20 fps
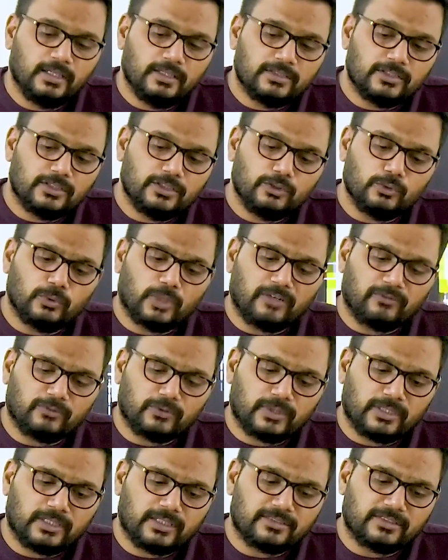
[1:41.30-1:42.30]
See, you have
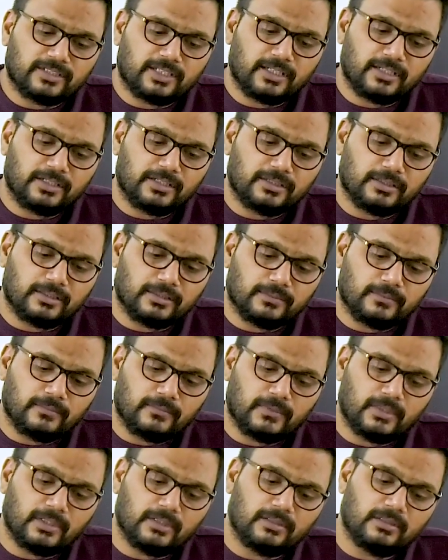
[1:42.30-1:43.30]
to understand here,
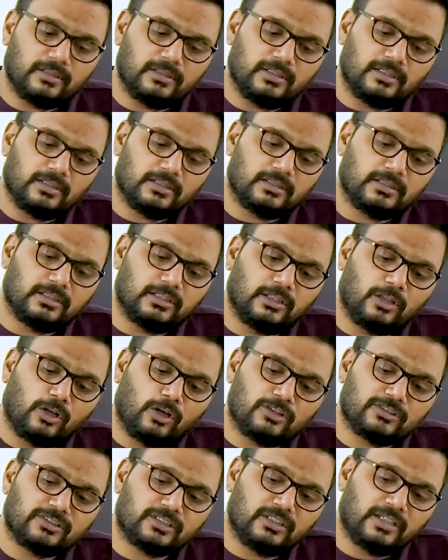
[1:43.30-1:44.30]
the
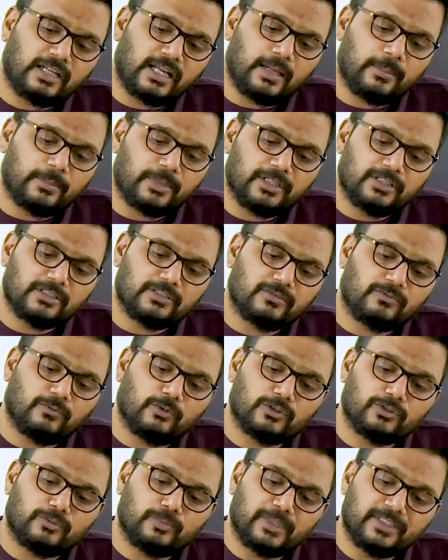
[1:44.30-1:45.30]
loss and damage
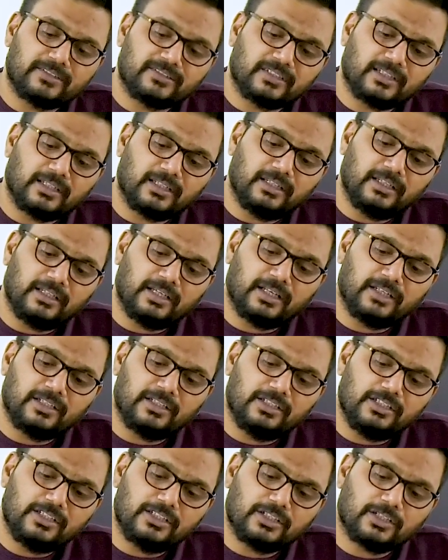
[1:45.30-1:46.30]
was basically an
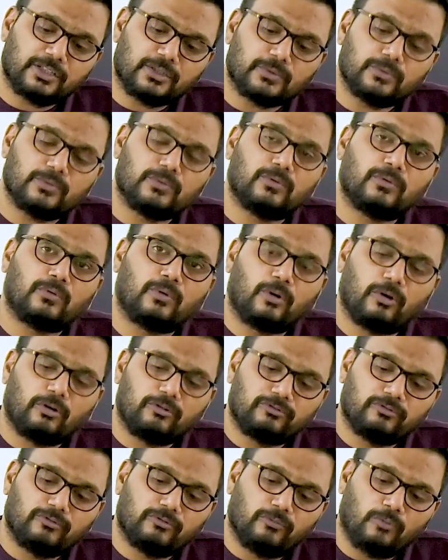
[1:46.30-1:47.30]
initiative of
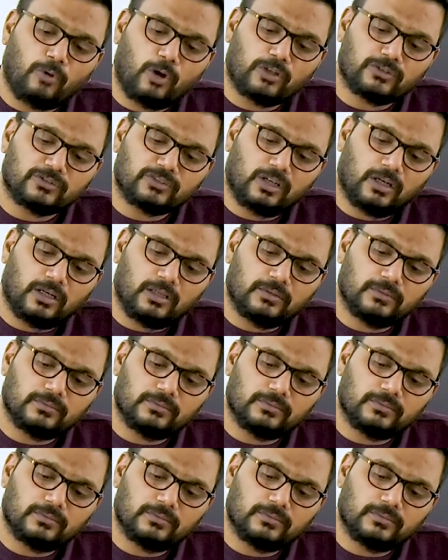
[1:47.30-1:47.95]
Warsaw.